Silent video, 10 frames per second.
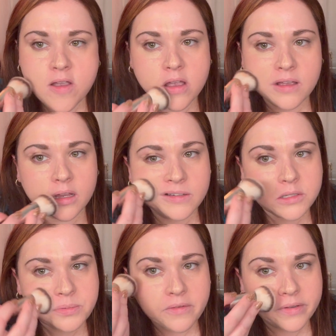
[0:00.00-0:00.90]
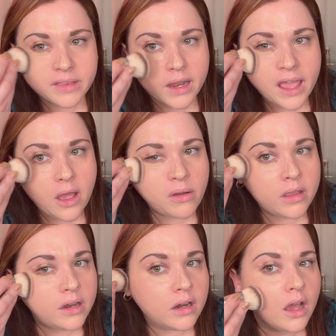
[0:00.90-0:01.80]
And just buffing that out
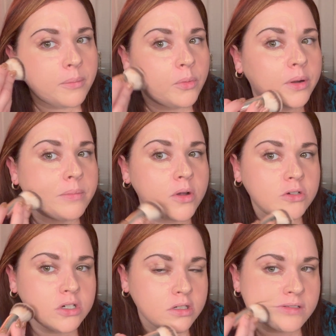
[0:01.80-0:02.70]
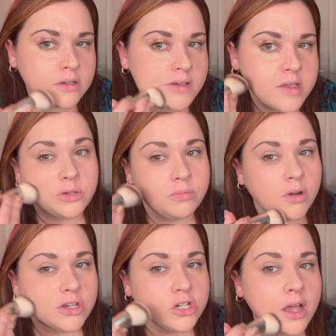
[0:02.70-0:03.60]
in an upward motion. You
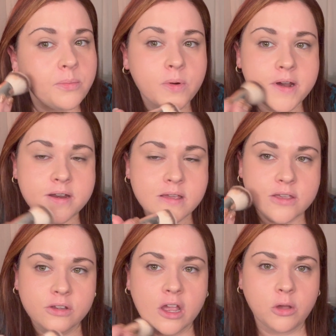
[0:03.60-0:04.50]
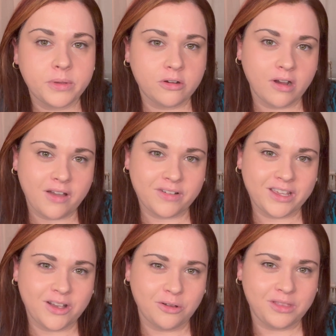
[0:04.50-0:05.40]
brush upward, you're helping gravity
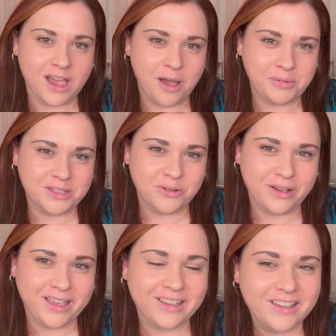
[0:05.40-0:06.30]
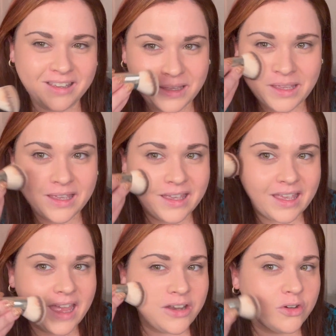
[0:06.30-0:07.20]
go the opposite way,
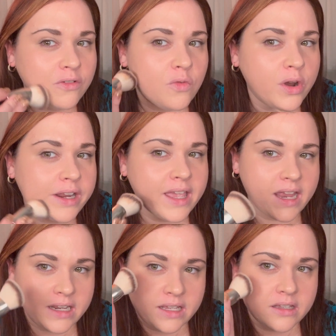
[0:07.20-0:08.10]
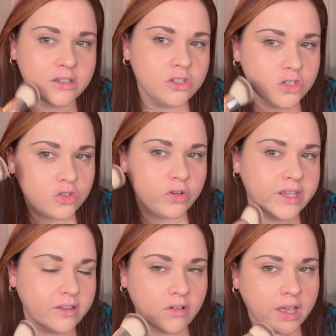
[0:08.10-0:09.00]
and you're avoiding any
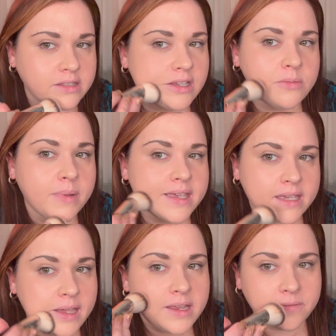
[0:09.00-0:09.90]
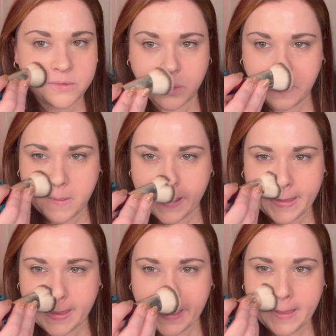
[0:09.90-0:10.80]
streaky lines that you might get if you apply
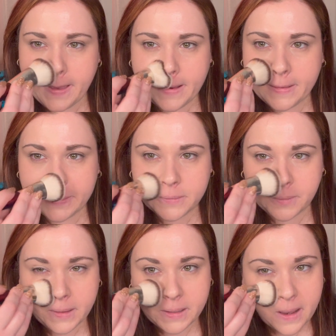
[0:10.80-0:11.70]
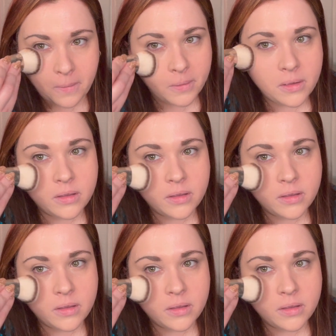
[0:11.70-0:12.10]
it straight down.